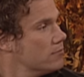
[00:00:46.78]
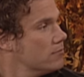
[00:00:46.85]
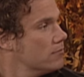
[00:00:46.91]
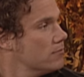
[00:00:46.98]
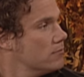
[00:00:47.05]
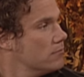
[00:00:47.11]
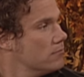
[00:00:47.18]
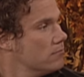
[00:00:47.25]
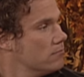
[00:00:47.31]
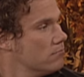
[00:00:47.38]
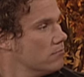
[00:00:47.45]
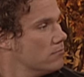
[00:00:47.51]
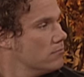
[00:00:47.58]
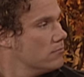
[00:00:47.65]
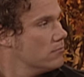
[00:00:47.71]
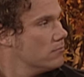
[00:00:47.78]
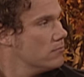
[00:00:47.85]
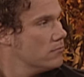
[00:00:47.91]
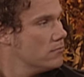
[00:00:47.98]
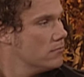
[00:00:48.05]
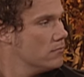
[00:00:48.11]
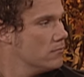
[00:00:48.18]

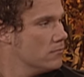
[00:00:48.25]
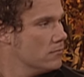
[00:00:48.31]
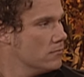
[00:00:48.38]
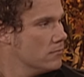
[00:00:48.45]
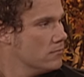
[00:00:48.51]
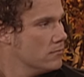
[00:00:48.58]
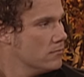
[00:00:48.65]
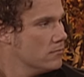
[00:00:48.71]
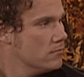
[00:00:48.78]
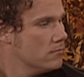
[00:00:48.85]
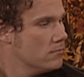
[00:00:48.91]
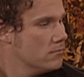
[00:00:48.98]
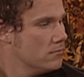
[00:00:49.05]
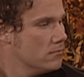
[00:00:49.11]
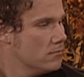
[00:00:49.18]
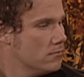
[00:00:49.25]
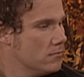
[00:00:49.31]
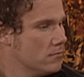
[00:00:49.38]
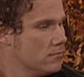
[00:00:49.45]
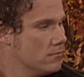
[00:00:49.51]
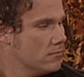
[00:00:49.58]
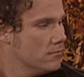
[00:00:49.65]

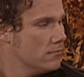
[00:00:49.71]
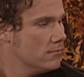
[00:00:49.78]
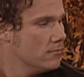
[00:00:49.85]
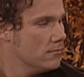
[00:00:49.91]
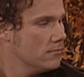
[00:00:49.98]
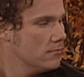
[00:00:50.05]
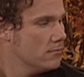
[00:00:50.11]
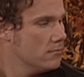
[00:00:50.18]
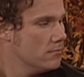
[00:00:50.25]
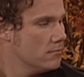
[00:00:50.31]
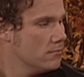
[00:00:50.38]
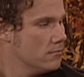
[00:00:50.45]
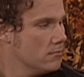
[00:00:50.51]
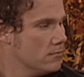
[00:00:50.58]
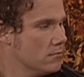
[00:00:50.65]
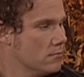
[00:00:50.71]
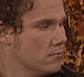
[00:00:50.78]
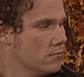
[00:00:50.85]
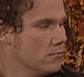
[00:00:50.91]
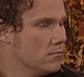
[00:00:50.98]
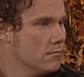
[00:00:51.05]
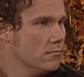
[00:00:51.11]

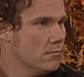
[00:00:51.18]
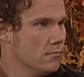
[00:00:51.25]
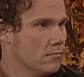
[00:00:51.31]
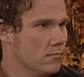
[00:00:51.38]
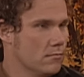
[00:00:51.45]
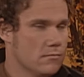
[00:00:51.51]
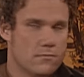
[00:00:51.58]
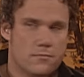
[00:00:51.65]
This person isn't speaking.